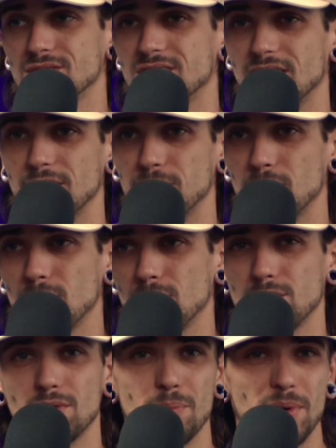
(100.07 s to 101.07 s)
to give
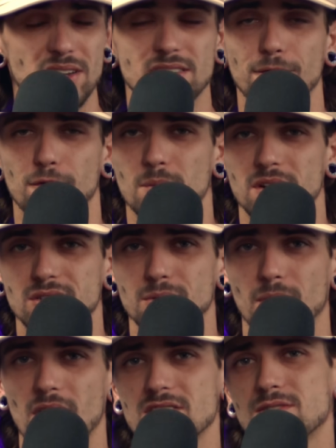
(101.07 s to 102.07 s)
you the best
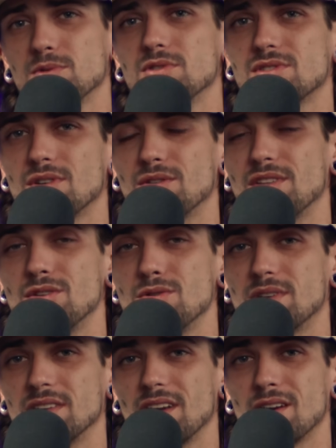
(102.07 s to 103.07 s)
information possible so that
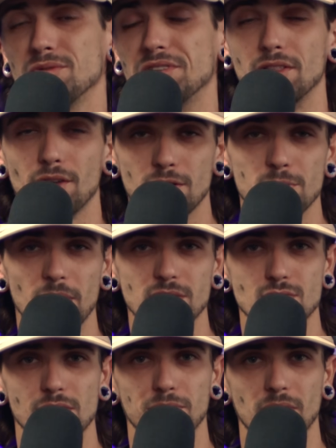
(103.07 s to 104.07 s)
you can not only learn
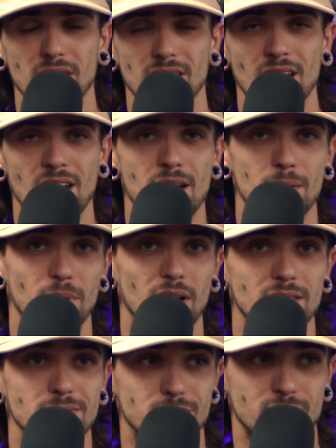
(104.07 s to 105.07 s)
about drifting,
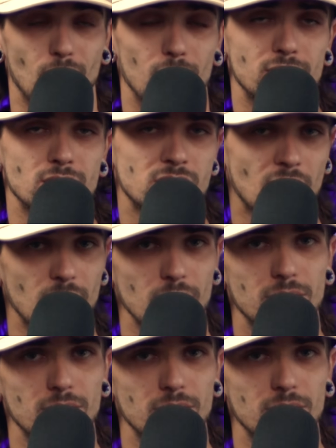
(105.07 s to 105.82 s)
but start yourself.